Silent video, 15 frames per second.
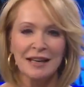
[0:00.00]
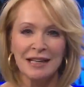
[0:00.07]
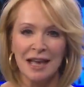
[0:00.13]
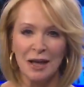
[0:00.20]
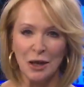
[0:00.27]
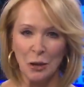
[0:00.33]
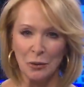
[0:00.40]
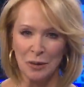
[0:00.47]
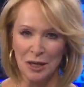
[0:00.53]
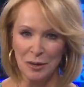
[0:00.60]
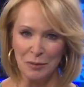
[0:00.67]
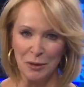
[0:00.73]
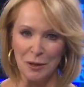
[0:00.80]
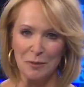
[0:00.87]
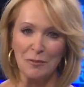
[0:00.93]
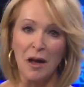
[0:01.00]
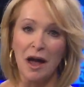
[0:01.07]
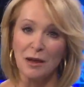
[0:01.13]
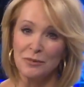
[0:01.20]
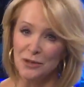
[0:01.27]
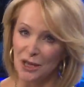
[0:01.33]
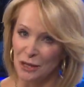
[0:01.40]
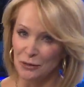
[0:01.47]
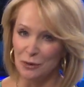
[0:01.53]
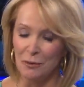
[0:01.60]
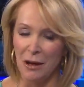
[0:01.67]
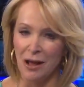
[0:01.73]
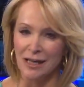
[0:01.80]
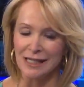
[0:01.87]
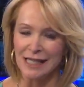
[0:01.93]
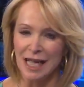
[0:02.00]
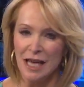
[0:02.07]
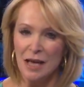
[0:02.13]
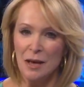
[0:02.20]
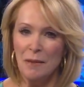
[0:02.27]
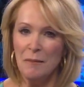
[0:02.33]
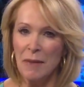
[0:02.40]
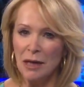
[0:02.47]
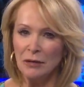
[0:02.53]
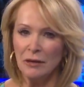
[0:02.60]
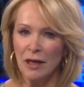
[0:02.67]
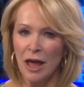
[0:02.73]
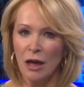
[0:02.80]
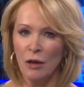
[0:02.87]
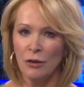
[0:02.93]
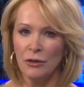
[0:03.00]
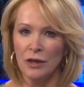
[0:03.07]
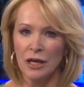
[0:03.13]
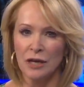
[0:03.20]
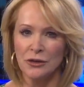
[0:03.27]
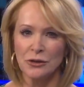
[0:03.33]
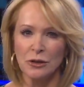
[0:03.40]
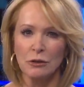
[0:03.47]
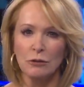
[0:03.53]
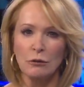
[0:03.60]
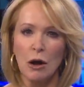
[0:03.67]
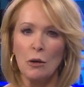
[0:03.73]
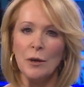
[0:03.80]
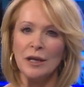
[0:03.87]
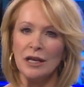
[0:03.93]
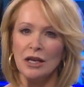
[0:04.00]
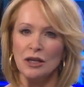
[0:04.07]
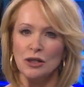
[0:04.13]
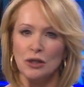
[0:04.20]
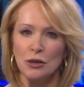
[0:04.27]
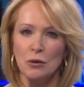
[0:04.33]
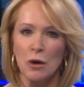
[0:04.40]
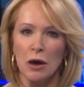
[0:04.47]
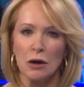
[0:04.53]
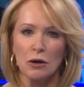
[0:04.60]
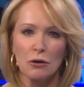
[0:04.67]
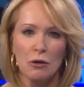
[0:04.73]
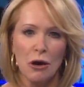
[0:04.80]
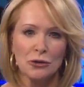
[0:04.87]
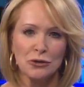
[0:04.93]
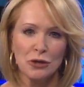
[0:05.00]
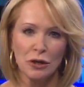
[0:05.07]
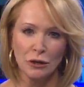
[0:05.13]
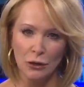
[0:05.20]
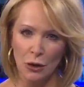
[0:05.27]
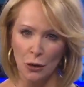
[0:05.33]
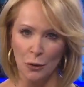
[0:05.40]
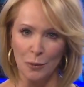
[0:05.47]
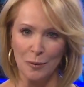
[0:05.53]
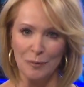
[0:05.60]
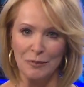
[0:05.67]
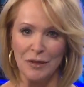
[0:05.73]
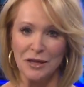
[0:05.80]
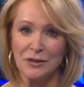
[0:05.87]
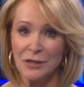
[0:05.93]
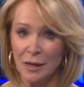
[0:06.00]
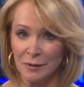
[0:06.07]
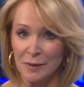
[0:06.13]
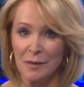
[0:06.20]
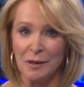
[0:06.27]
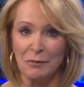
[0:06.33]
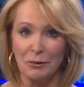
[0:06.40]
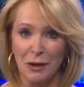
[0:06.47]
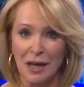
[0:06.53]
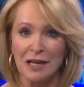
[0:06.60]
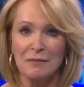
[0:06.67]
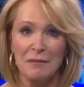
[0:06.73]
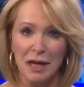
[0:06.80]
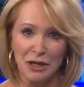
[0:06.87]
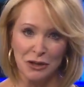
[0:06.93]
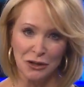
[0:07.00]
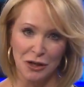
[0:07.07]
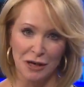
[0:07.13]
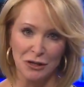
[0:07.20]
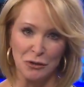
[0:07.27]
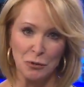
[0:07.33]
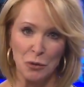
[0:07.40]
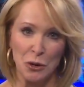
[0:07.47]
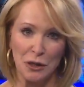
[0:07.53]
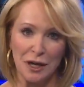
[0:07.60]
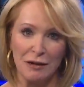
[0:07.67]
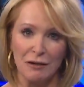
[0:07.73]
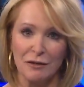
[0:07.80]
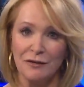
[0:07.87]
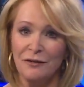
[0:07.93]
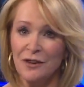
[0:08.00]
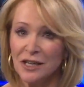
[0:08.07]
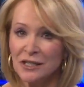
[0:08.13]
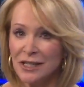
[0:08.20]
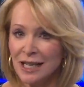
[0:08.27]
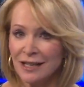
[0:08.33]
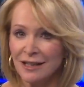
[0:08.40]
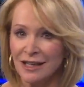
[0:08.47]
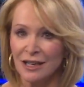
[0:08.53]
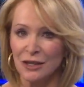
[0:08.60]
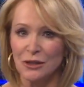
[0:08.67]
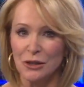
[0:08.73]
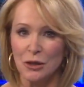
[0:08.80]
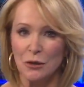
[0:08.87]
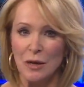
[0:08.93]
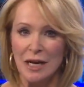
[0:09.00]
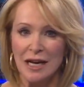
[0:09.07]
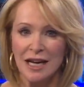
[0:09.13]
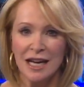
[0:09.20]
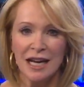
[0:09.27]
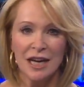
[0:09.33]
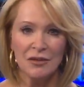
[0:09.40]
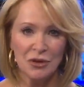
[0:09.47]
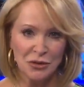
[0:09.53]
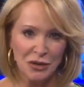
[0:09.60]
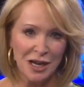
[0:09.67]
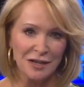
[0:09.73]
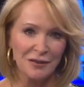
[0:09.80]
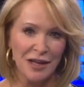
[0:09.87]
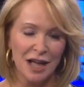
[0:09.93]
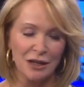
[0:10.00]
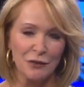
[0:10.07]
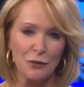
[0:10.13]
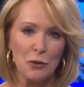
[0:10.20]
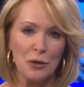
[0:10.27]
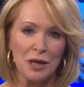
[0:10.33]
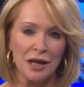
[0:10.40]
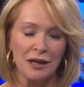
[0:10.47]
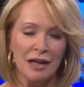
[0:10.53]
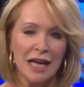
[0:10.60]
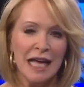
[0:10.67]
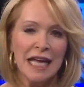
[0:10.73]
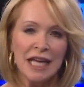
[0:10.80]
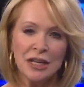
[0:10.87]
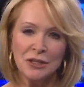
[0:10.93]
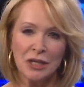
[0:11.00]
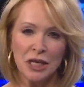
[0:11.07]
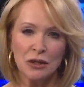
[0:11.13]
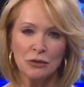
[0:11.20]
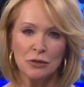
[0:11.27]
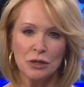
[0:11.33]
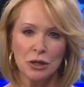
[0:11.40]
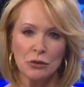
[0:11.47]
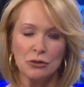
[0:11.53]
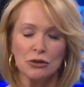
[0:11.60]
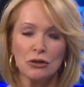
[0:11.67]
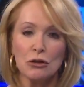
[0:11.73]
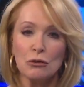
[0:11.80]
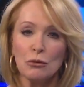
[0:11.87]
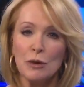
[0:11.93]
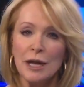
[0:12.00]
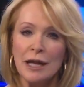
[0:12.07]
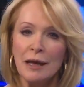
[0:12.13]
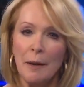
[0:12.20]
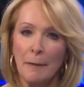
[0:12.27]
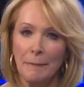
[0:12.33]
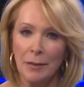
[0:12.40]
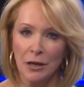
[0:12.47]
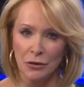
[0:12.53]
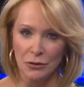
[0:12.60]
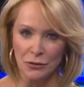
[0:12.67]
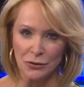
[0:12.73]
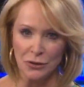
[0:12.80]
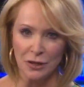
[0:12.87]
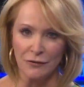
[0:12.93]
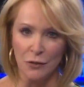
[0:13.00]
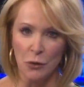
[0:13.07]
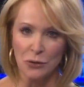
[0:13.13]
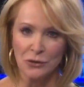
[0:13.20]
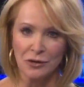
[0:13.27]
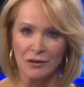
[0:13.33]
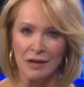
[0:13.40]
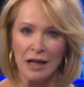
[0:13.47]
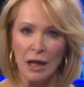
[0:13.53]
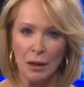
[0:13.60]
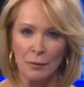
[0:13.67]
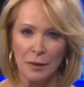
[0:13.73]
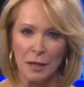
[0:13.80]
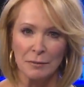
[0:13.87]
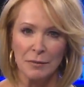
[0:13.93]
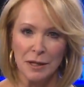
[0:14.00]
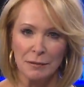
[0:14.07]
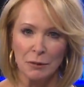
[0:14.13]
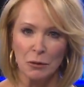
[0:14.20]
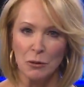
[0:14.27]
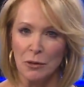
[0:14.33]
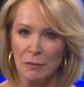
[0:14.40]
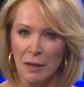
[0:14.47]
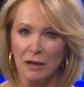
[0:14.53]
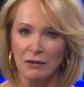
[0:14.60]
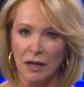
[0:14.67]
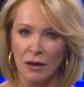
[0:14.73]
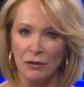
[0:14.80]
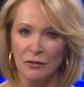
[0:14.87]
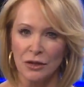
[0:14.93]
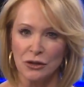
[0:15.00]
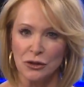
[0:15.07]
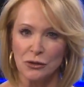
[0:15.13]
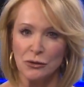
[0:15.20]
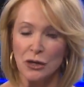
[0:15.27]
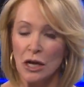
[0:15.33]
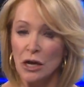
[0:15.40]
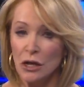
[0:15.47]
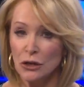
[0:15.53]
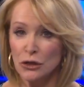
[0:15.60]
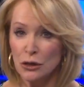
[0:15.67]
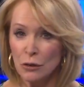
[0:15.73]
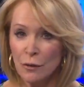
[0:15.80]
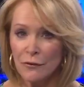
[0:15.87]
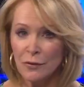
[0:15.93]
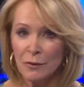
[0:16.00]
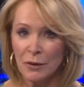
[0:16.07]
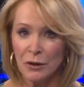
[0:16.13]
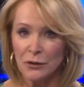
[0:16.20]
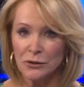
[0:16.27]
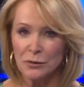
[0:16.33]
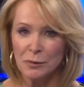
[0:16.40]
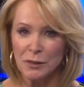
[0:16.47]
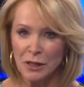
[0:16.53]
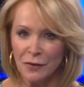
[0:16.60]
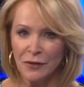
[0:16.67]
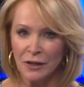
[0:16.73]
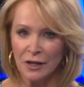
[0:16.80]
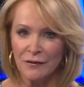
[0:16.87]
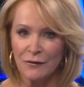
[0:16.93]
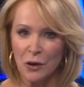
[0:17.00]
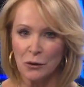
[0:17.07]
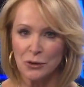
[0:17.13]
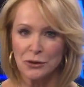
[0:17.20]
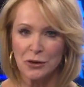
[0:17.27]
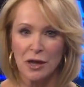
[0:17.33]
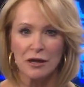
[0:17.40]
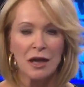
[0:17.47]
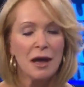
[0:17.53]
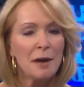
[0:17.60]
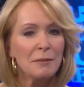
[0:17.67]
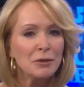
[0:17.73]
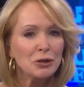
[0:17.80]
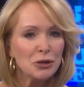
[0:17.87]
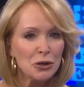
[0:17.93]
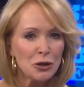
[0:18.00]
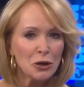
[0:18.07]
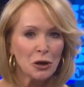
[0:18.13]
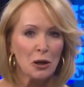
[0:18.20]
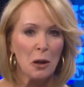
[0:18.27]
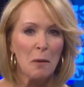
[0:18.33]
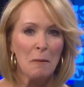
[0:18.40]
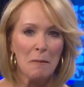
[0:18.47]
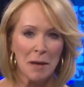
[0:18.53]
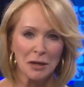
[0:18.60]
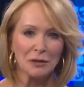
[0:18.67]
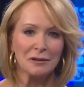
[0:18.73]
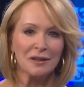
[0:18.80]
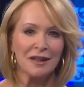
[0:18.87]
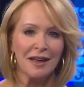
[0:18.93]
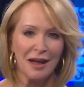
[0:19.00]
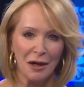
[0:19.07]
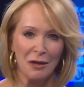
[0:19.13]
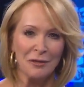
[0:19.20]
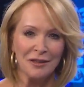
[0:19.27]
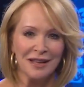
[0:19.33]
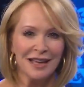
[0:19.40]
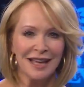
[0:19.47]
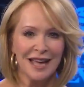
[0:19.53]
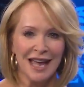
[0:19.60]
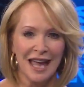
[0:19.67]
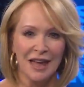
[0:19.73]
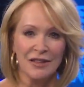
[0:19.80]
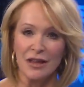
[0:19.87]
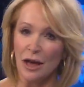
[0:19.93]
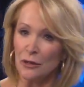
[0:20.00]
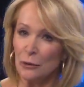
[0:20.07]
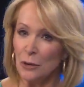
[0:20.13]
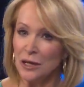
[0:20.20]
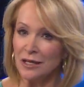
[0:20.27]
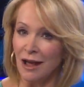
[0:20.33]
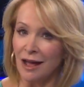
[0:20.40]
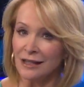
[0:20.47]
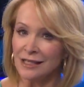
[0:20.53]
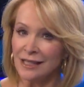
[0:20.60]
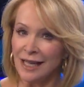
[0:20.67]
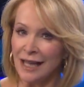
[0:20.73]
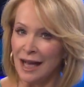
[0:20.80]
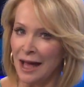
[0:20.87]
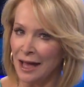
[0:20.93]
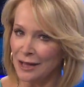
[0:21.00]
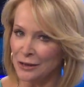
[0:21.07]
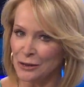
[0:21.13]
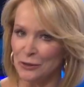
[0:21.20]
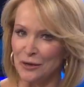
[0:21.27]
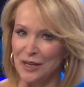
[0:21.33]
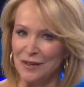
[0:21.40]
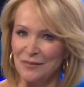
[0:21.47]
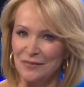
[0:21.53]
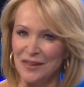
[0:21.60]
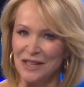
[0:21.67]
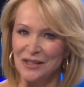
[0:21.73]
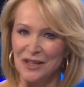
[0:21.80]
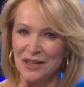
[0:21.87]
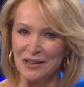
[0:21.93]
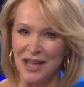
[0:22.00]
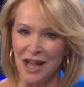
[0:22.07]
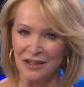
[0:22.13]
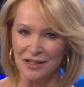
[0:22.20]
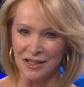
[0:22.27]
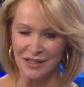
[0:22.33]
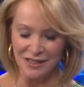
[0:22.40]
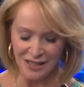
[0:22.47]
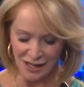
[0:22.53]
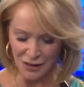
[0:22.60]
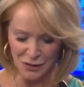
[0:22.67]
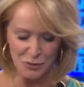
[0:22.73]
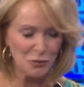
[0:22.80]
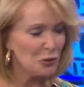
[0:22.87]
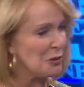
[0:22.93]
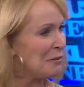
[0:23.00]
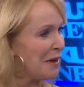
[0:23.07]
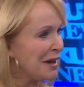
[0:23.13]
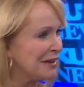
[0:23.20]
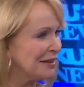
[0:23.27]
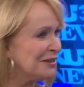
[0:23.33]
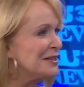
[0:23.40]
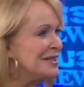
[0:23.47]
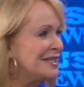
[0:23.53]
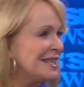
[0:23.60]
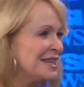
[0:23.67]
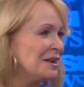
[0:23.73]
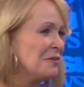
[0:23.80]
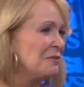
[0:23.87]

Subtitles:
Diego People. I'm Sandra Moss. Mental health is a growing issue across the globe. Assemblyman Brian Mainshine is working on fixing the issue in the state of California. He's introduced three bills that focus on helping people with mental health issues. Two of the bills specifically focus on maternal mental health, and the other one on psychiatry. He's here now to tell us more about it. Good to see you.